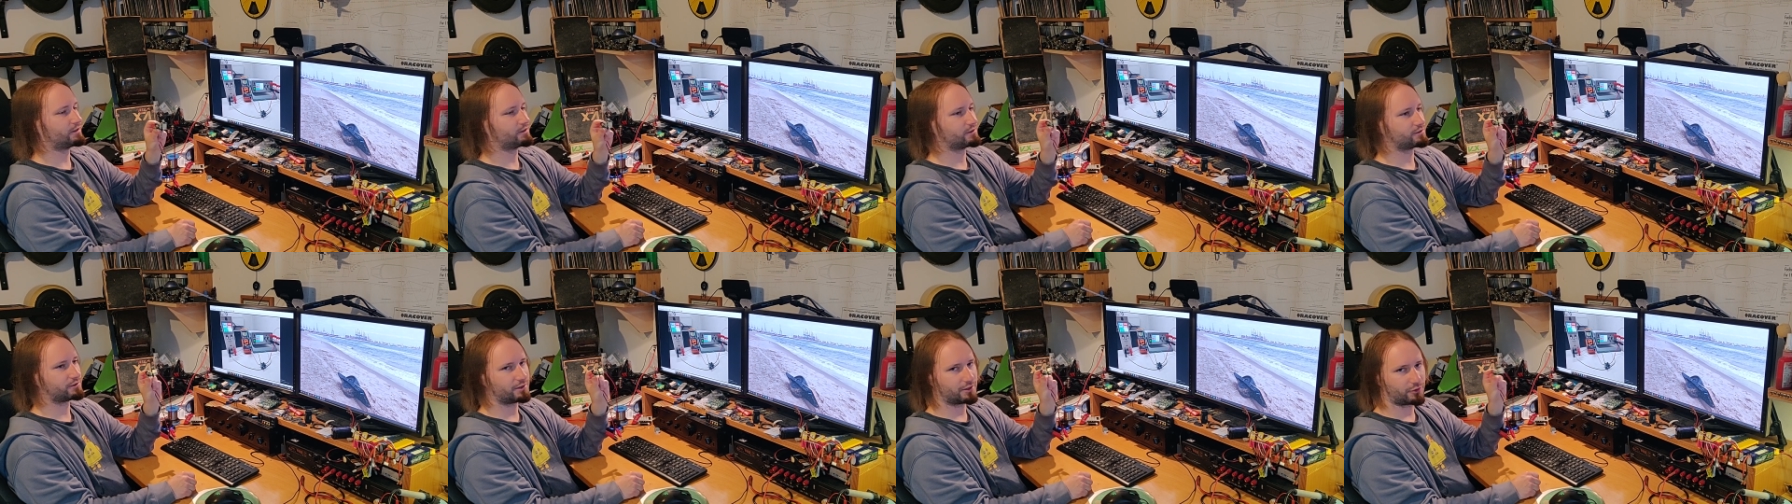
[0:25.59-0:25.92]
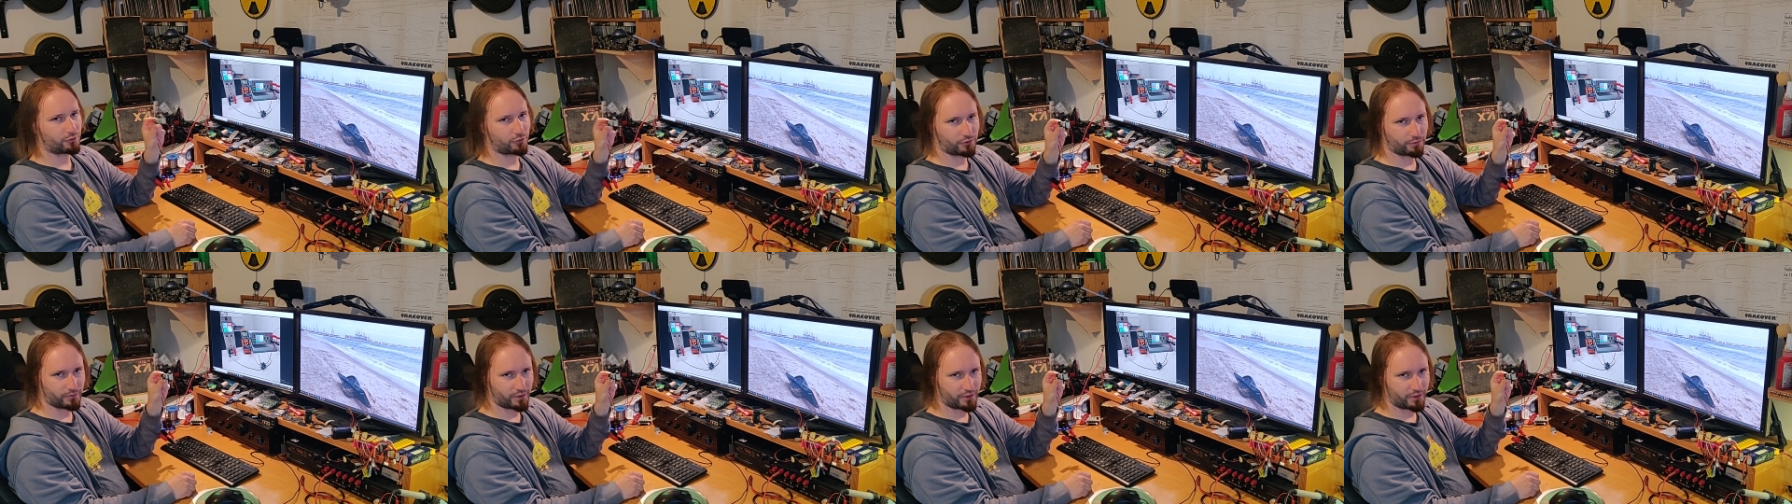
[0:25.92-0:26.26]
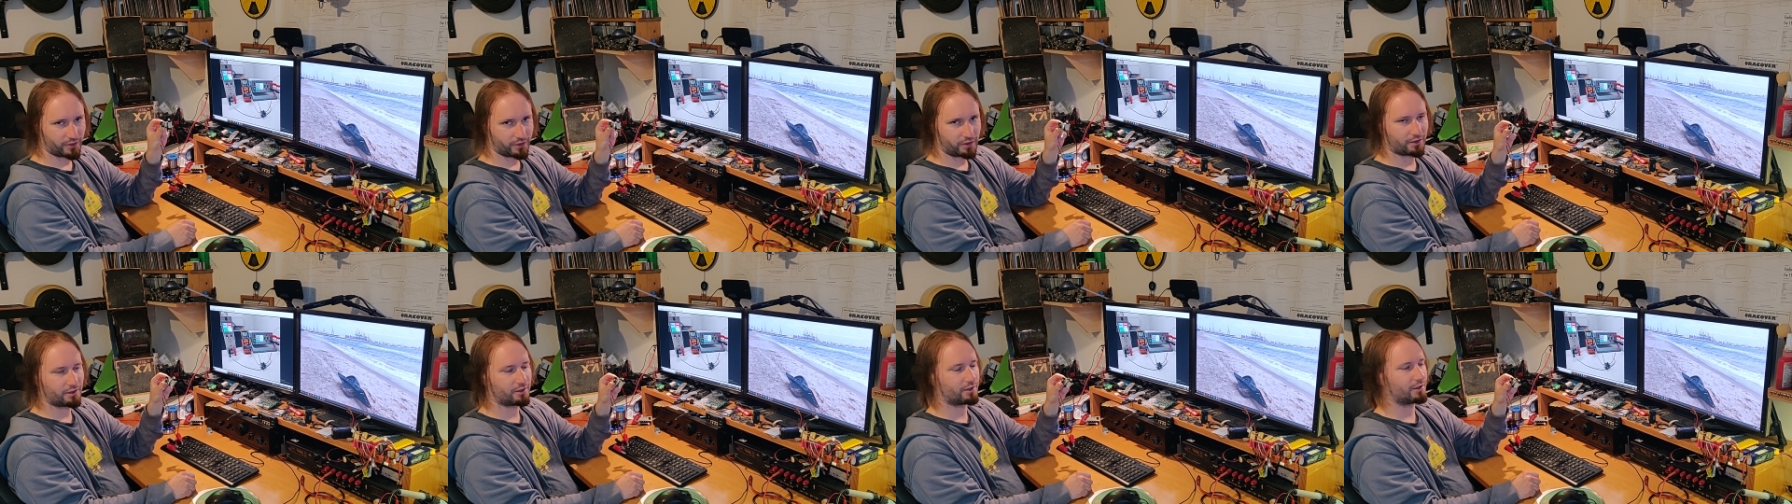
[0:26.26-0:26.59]
stick with
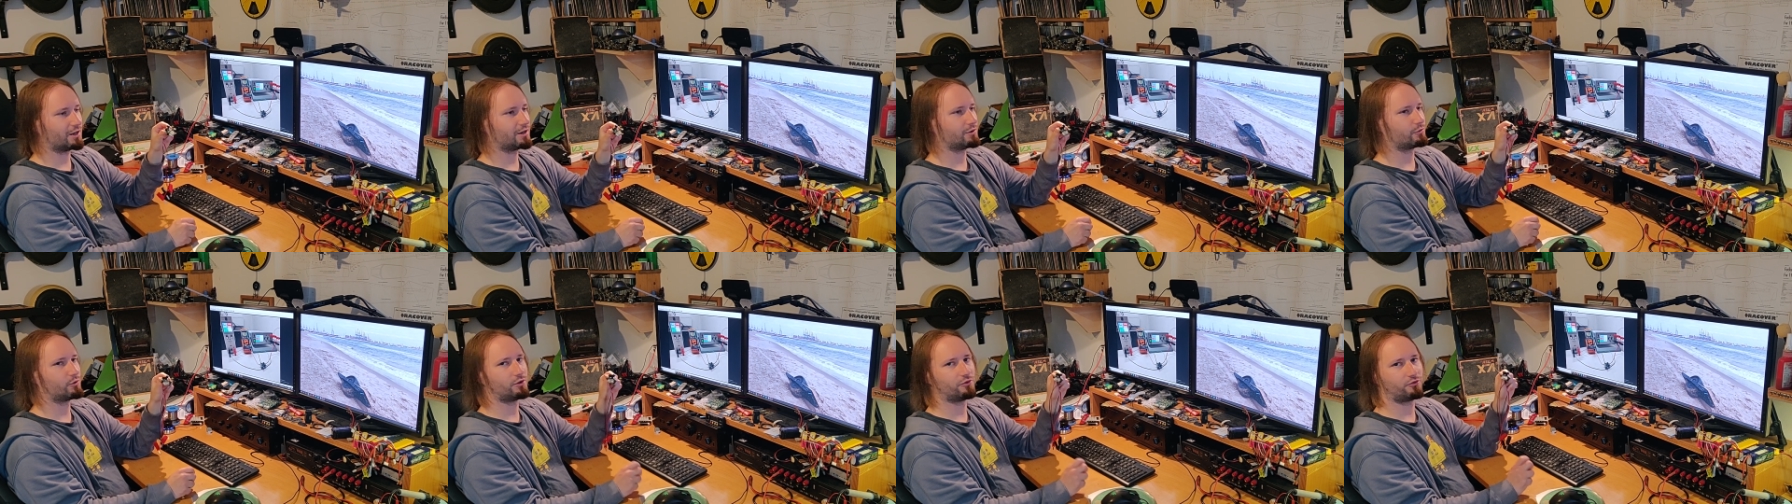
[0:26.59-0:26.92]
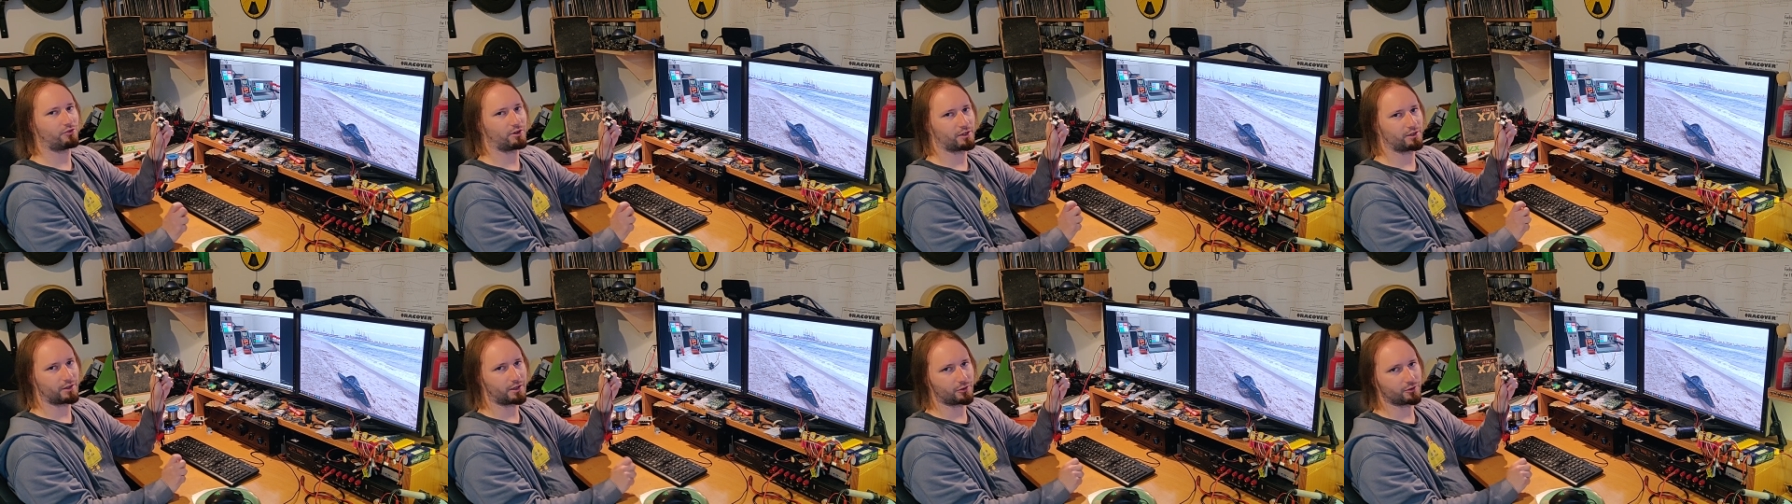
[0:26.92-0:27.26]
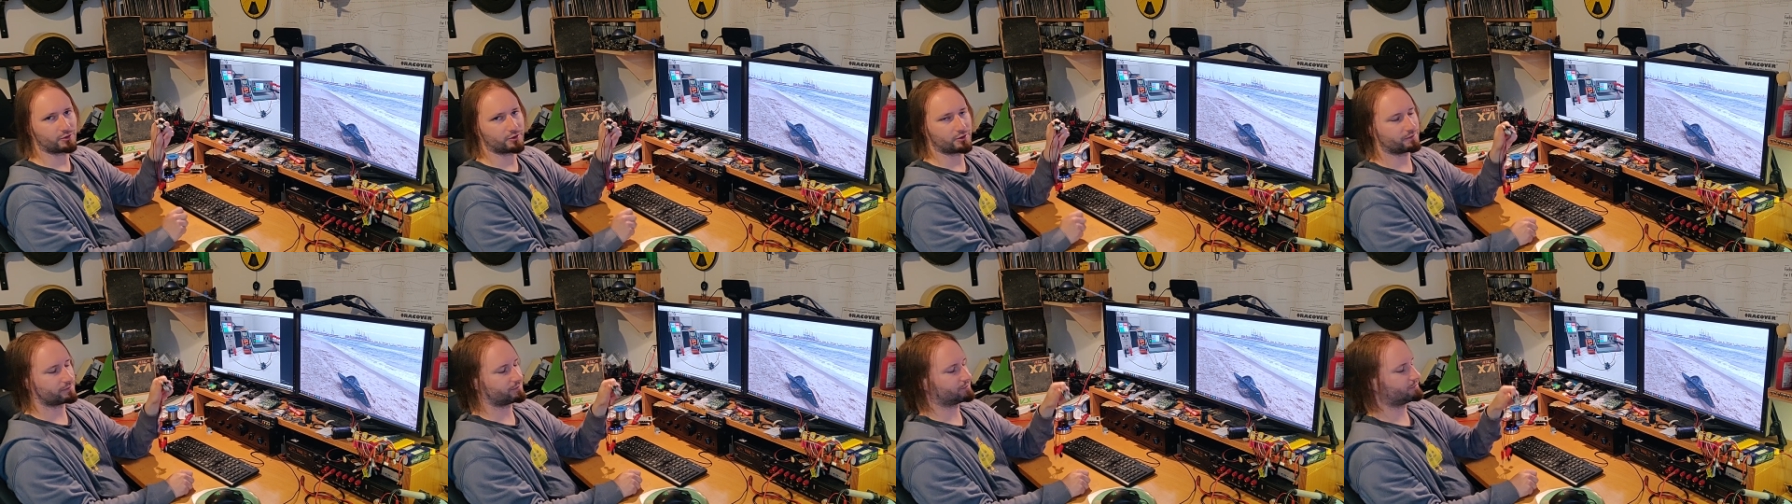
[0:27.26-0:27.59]
me and we'll find
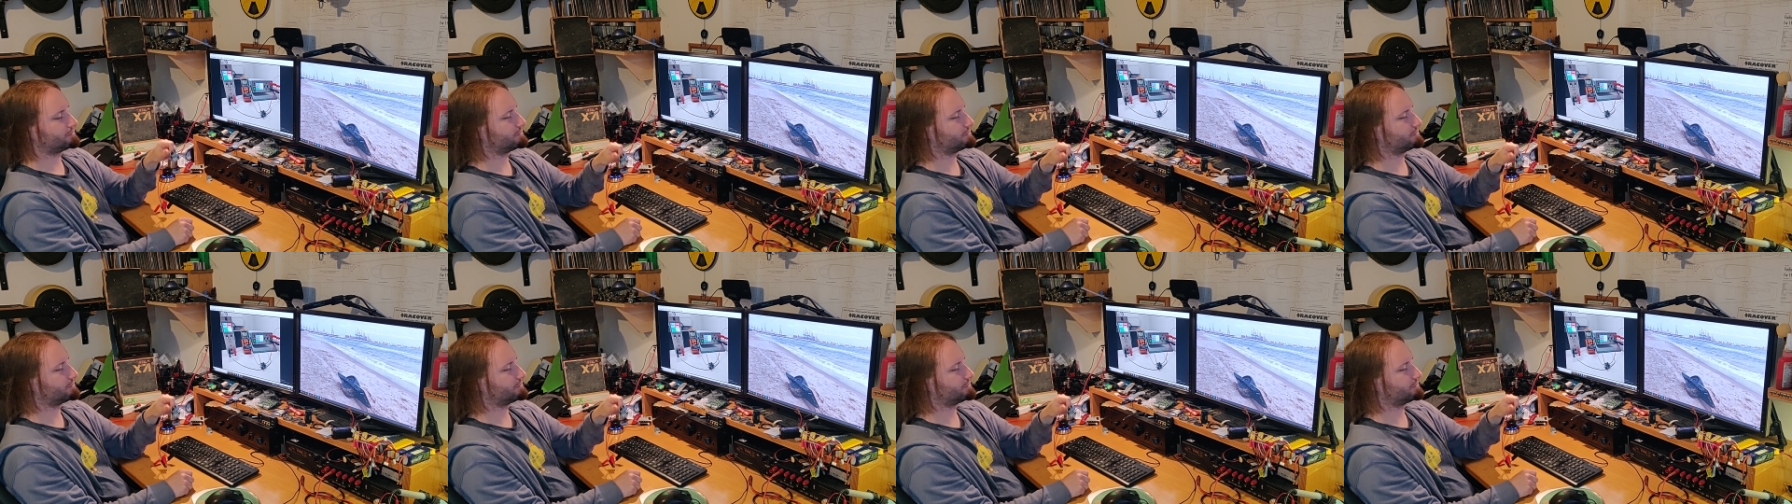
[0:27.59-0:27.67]
out.